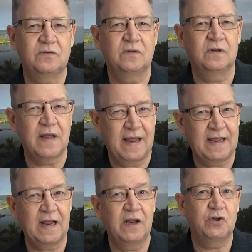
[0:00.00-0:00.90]

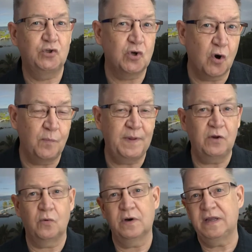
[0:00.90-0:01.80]
like
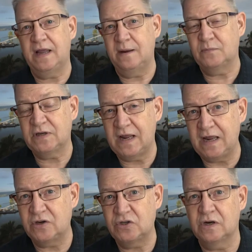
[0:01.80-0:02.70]
Adobe or
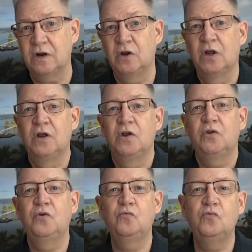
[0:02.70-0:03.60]
Camtasia,
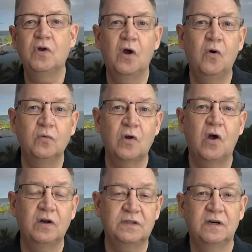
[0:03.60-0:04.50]
you know
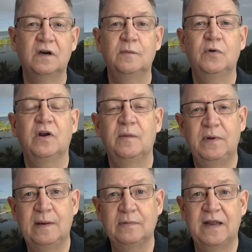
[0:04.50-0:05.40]
long term you're going to
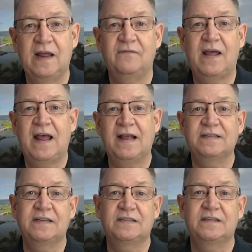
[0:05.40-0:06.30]
be able to have
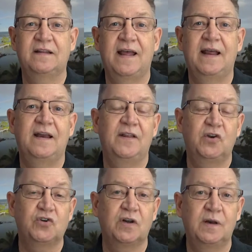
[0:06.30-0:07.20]
access to that and
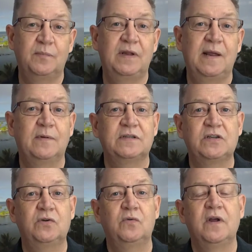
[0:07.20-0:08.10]
that you're going to be able
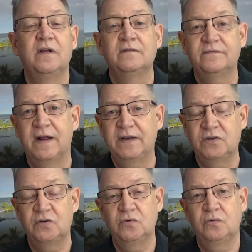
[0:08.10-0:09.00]
to
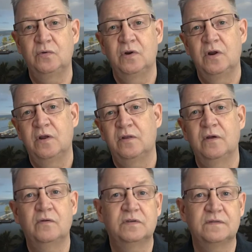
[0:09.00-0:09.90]
fine-tune
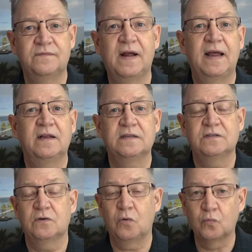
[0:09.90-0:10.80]
those
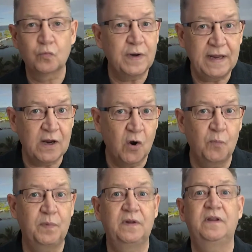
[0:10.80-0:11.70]
files,
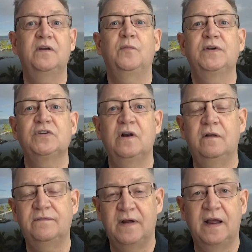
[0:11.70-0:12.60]
reopen the
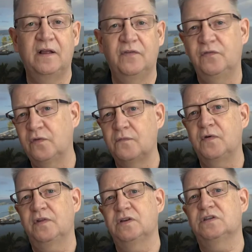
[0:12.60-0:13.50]
original files, so
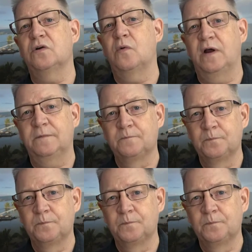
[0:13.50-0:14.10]
forth and so on.